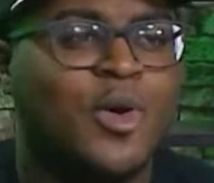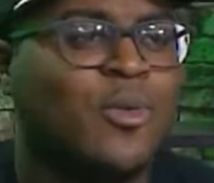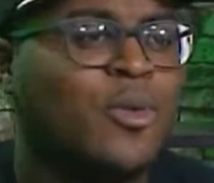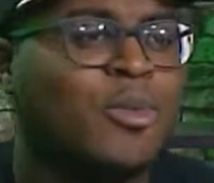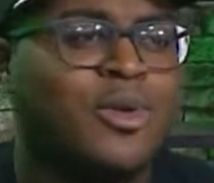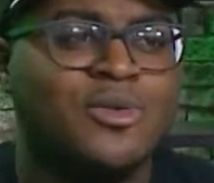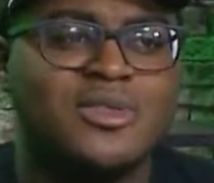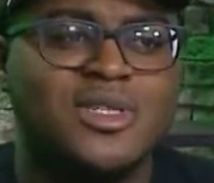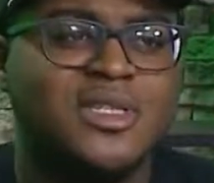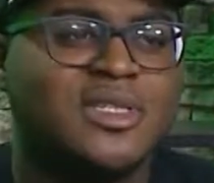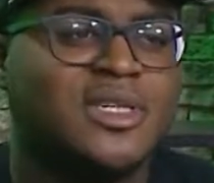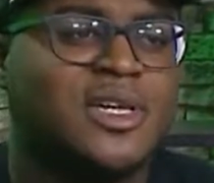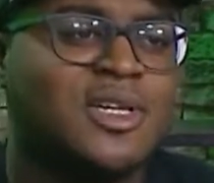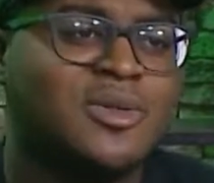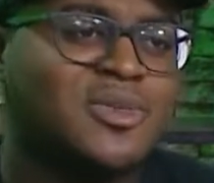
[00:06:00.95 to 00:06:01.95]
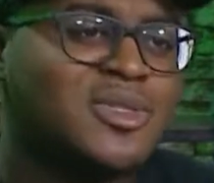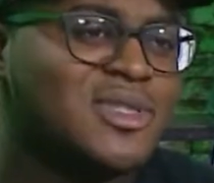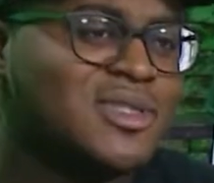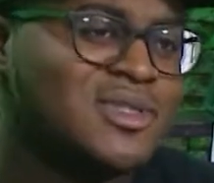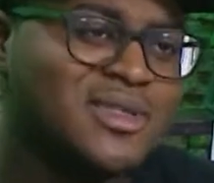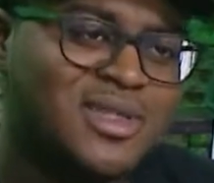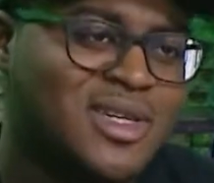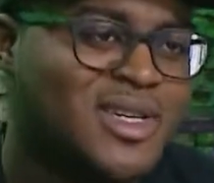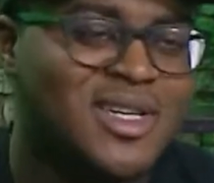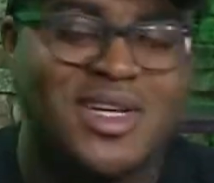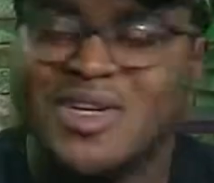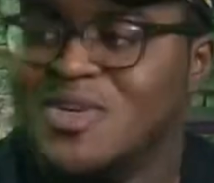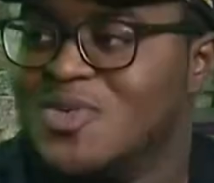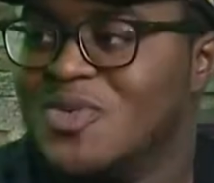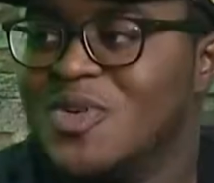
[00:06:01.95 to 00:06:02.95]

When postseason comes, we're